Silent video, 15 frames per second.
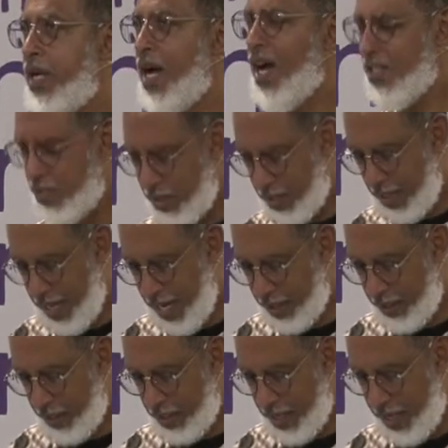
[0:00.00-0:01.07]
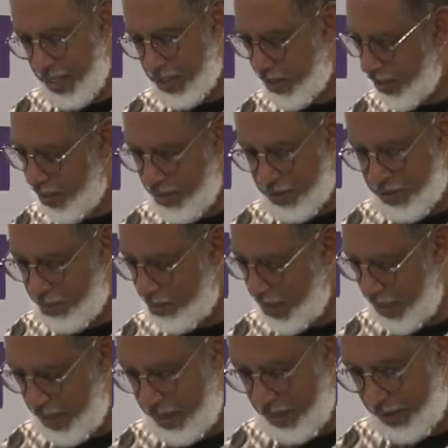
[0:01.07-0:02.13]
Aren't you glad that God changed your
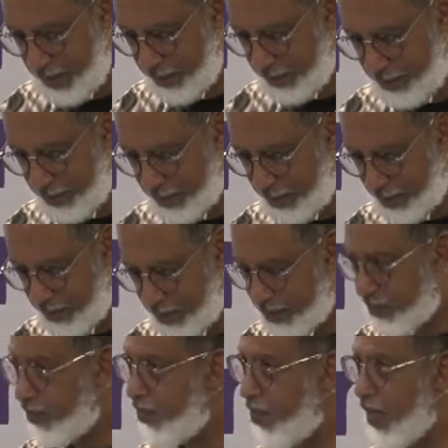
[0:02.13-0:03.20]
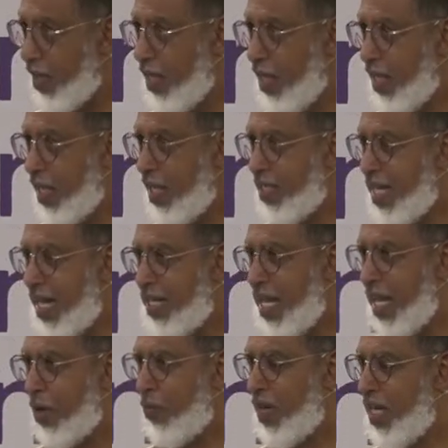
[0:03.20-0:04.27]
mind? And not
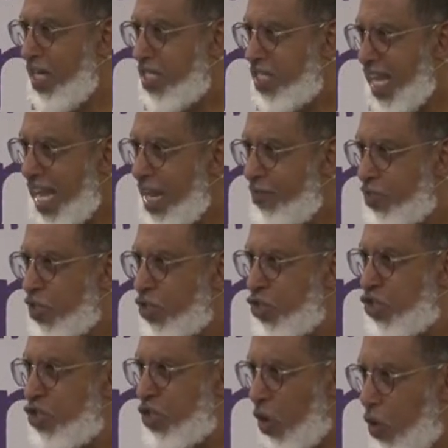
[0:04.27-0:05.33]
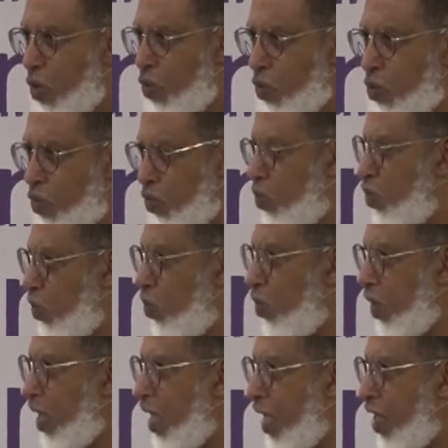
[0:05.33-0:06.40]
when He saved your soul,
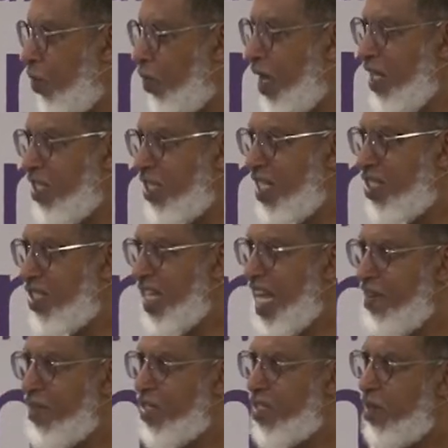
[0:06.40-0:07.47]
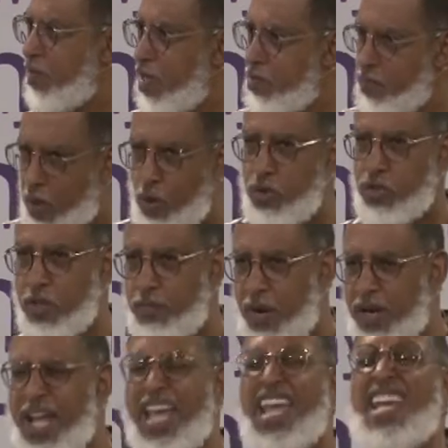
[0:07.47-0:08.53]
it wasn't just saving some emotional
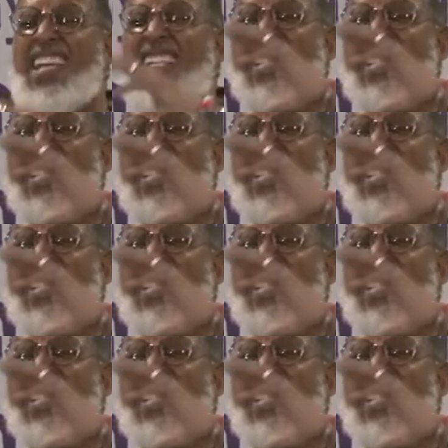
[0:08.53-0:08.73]
part, He